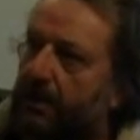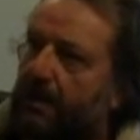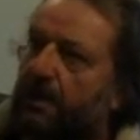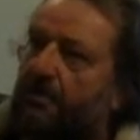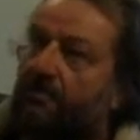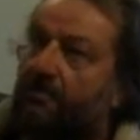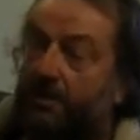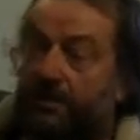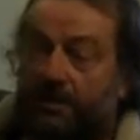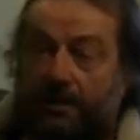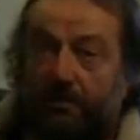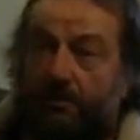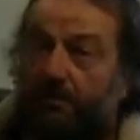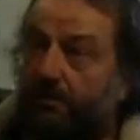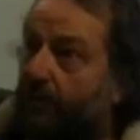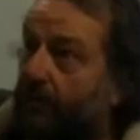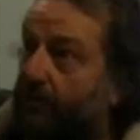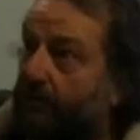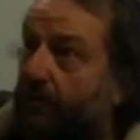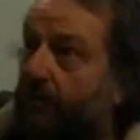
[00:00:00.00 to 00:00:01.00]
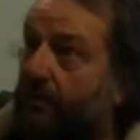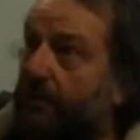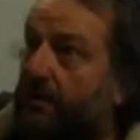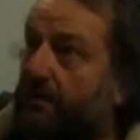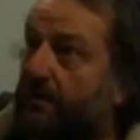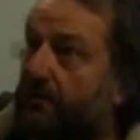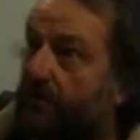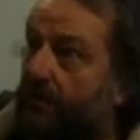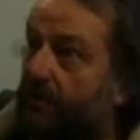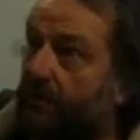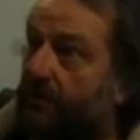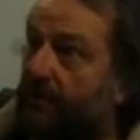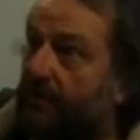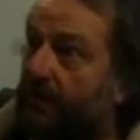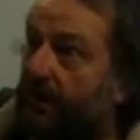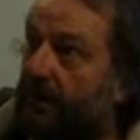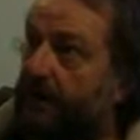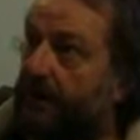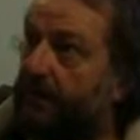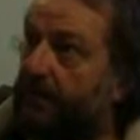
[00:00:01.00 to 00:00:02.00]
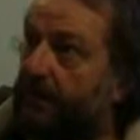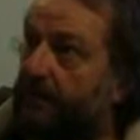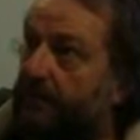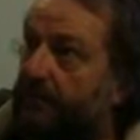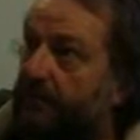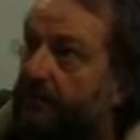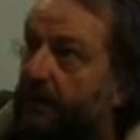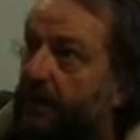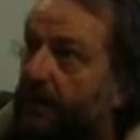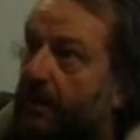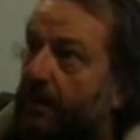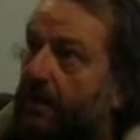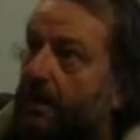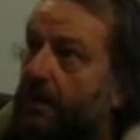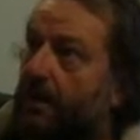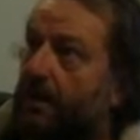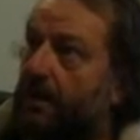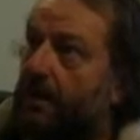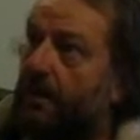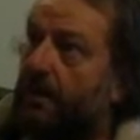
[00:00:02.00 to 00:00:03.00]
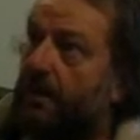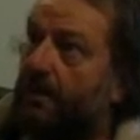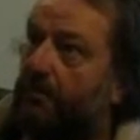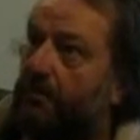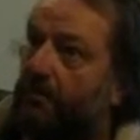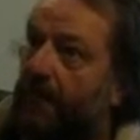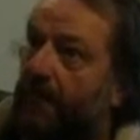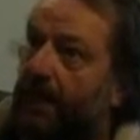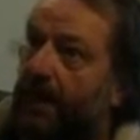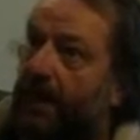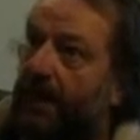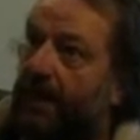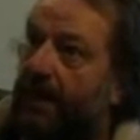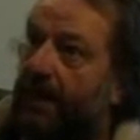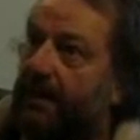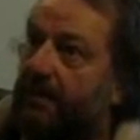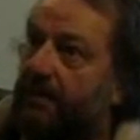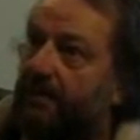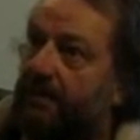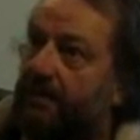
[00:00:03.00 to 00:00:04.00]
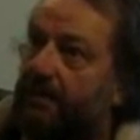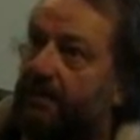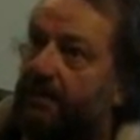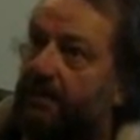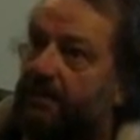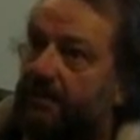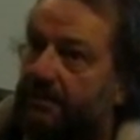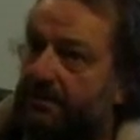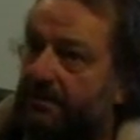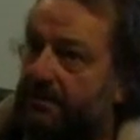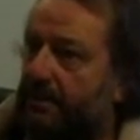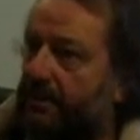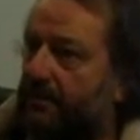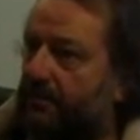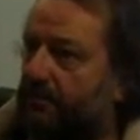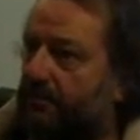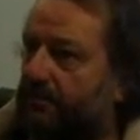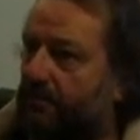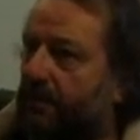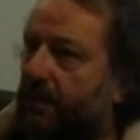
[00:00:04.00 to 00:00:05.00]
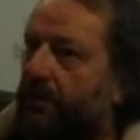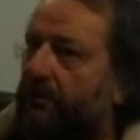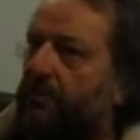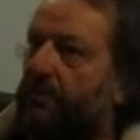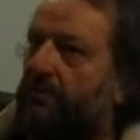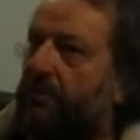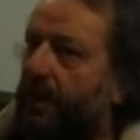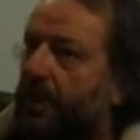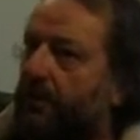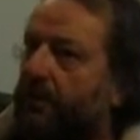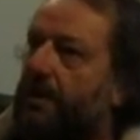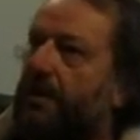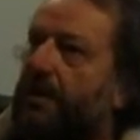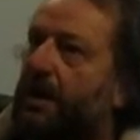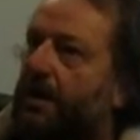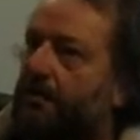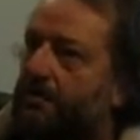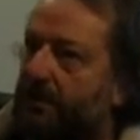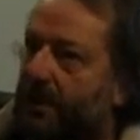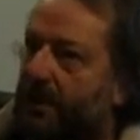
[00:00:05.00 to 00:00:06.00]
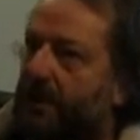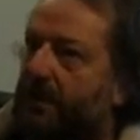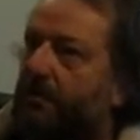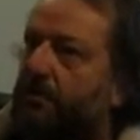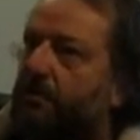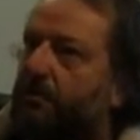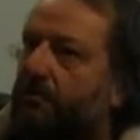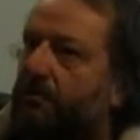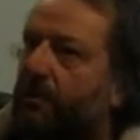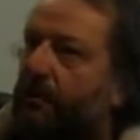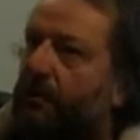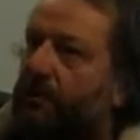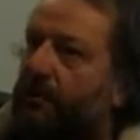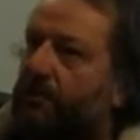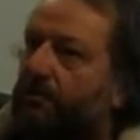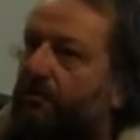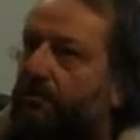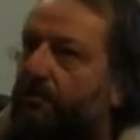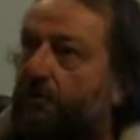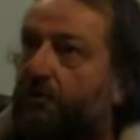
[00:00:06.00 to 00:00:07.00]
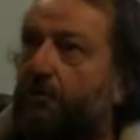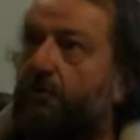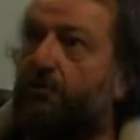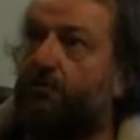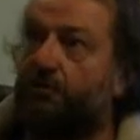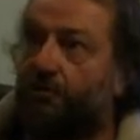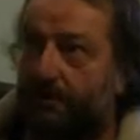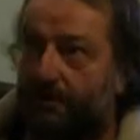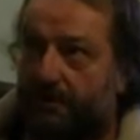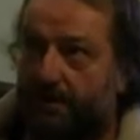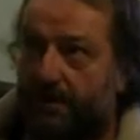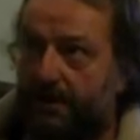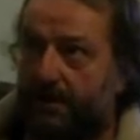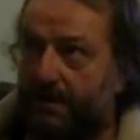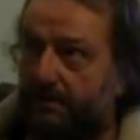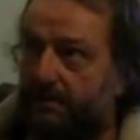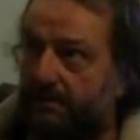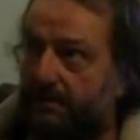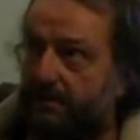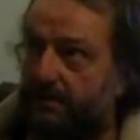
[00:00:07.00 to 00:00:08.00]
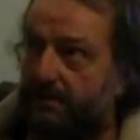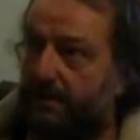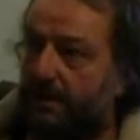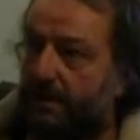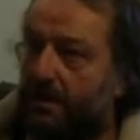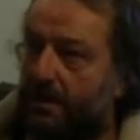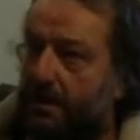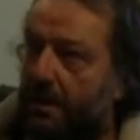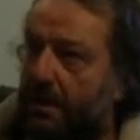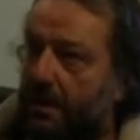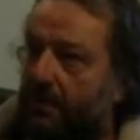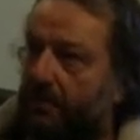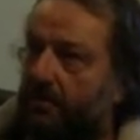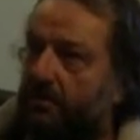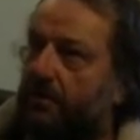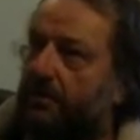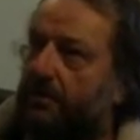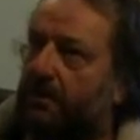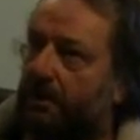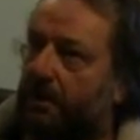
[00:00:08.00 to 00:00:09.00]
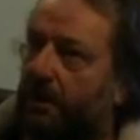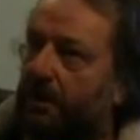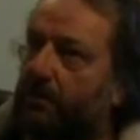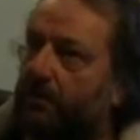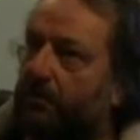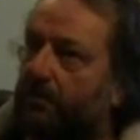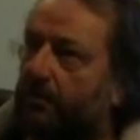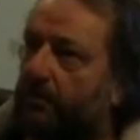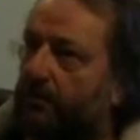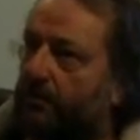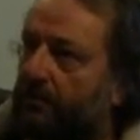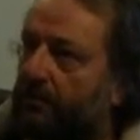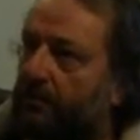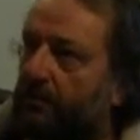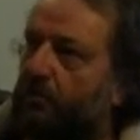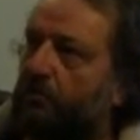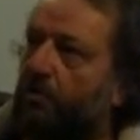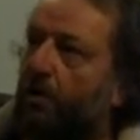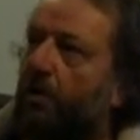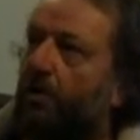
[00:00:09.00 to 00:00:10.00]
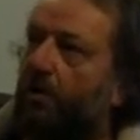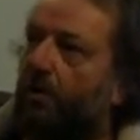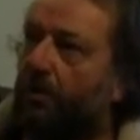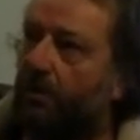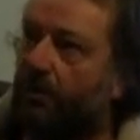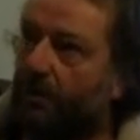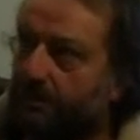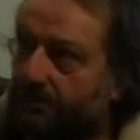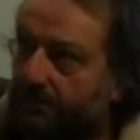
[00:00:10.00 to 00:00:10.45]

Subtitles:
She does so very convincingly, and she finds this other young man who's very exclusionary and closes the door